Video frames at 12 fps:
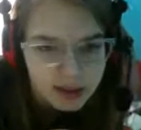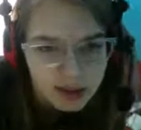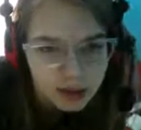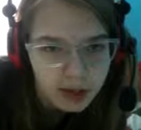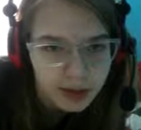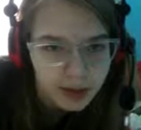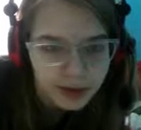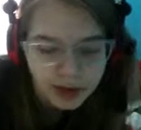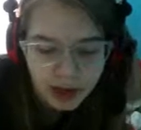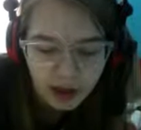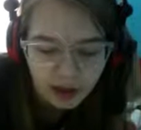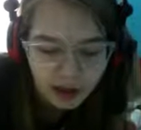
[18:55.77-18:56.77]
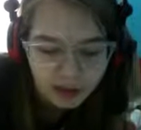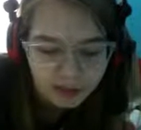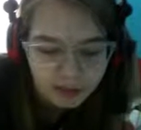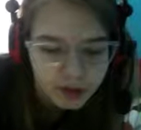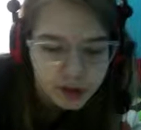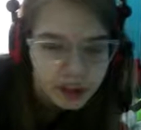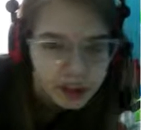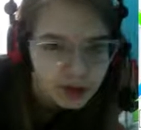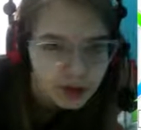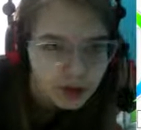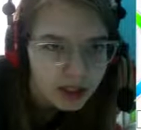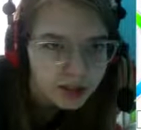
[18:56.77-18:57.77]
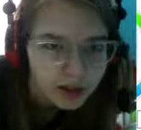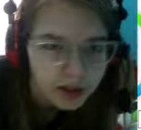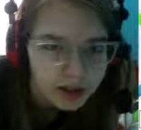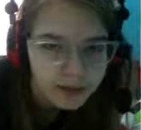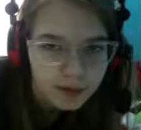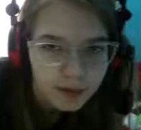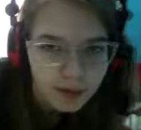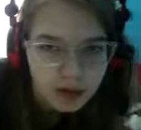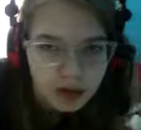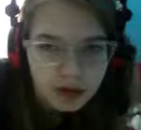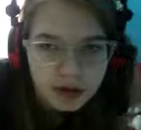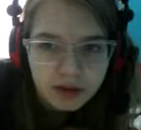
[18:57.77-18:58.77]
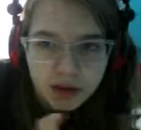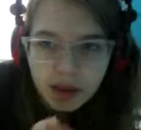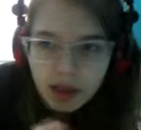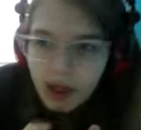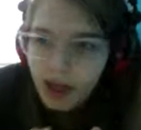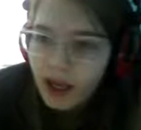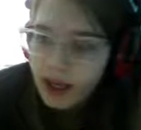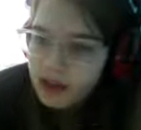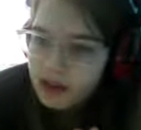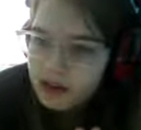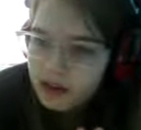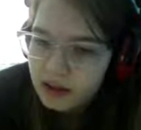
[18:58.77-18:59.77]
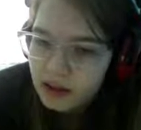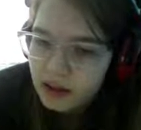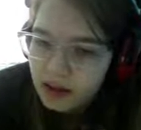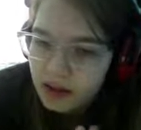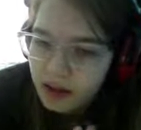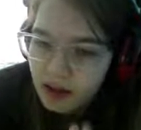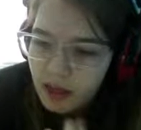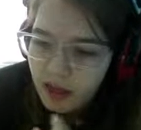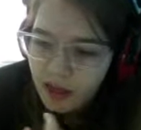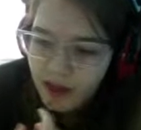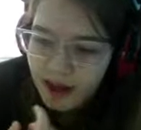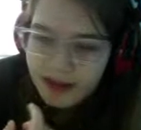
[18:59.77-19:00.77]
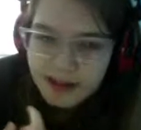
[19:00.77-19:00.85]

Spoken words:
rebirth era, which is the rebirth of the world, and that is